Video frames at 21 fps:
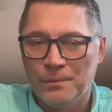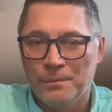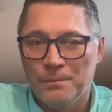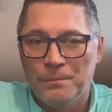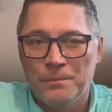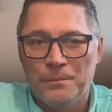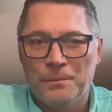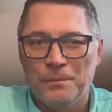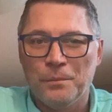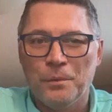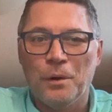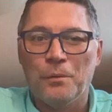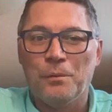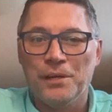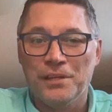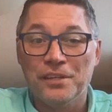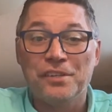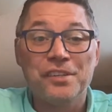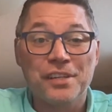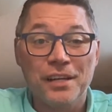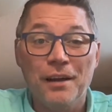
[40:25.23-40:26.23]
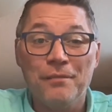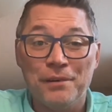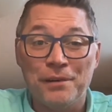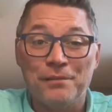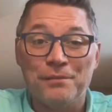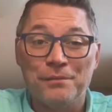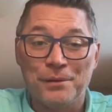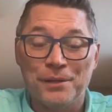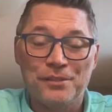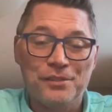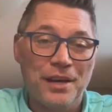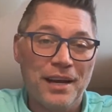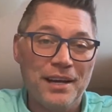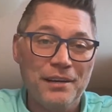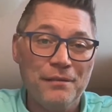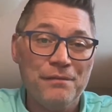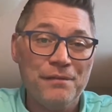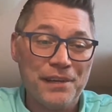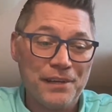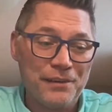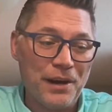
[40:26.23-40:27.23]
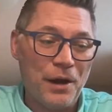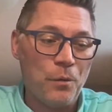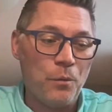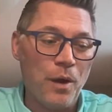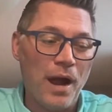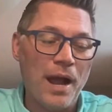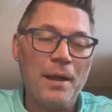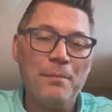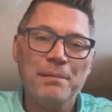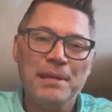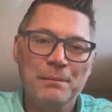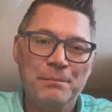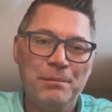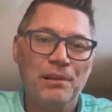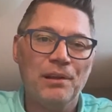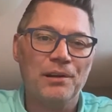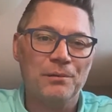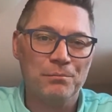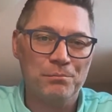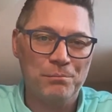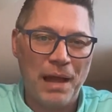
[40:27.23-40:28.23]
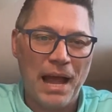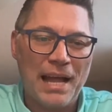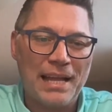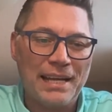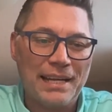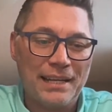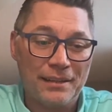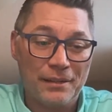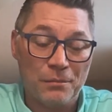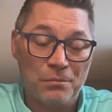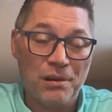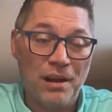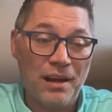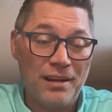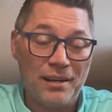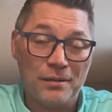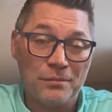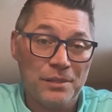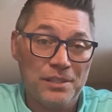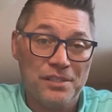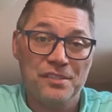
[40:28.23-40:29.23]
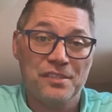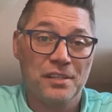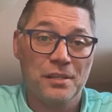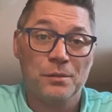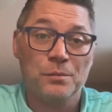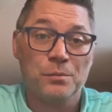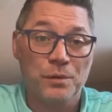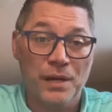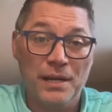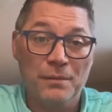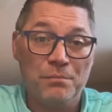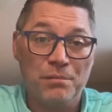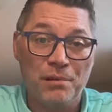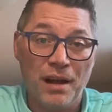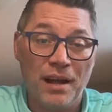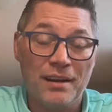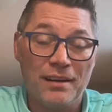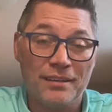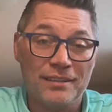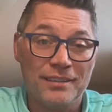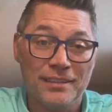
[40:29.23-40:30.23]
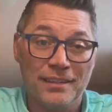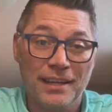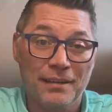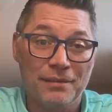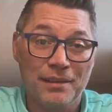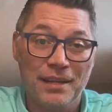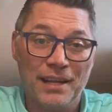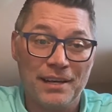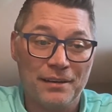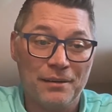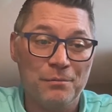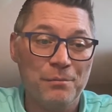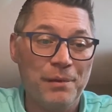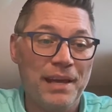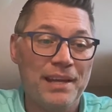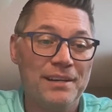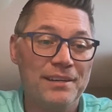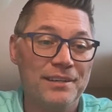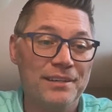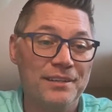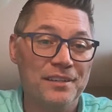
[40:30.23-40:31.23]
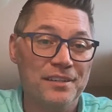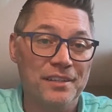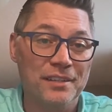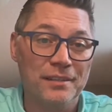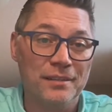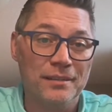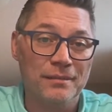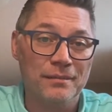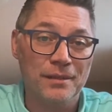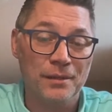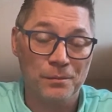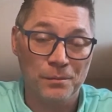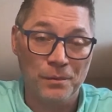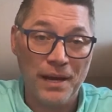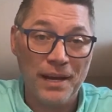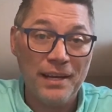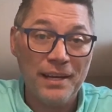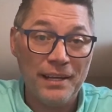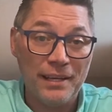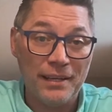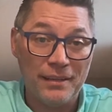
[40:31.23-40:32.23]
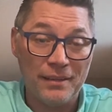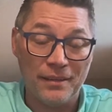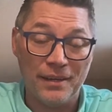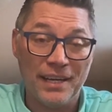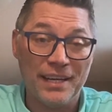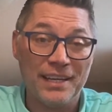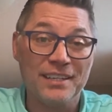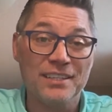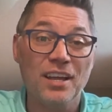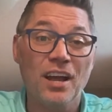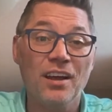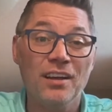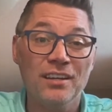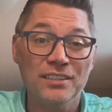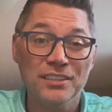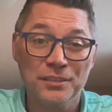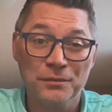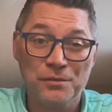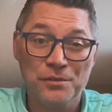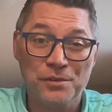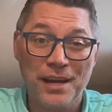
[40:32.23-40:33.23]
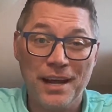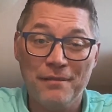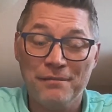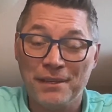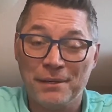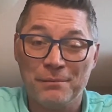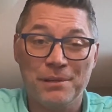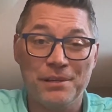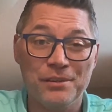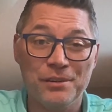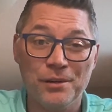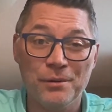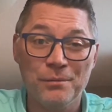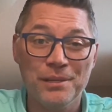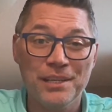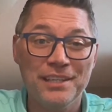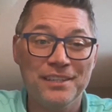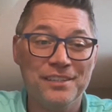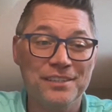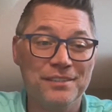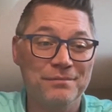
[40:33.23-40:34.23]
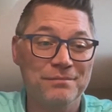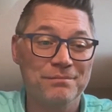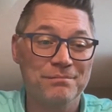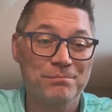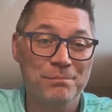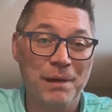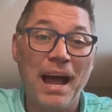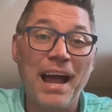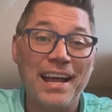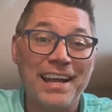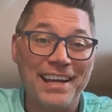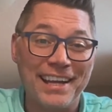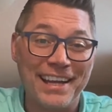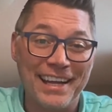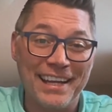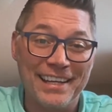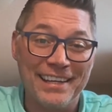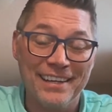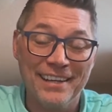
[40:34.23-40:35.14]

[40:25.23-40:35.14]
what we discovered, we're trying to figure out why people aren't buying their product, which is a great product, and they have a lot of competitors, and they're getting tons of traffic, but nobody's buying it.